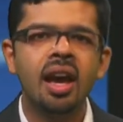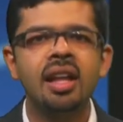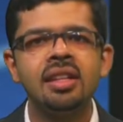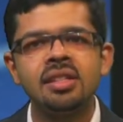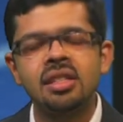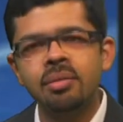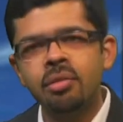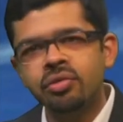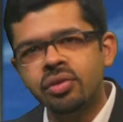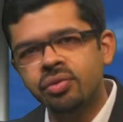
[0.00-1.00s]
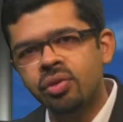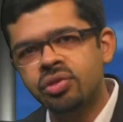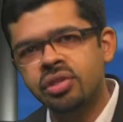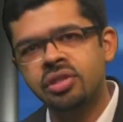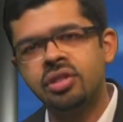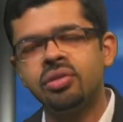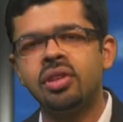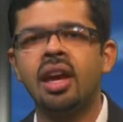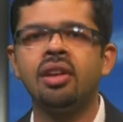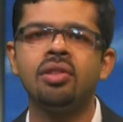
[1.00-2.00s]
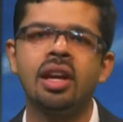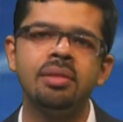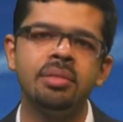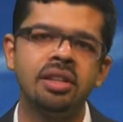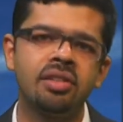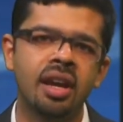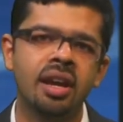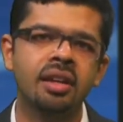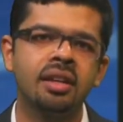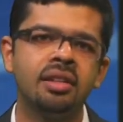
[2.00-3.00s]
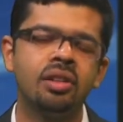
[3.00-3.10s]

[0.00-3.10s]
and the sum of the forces due to the aerodynamic drag,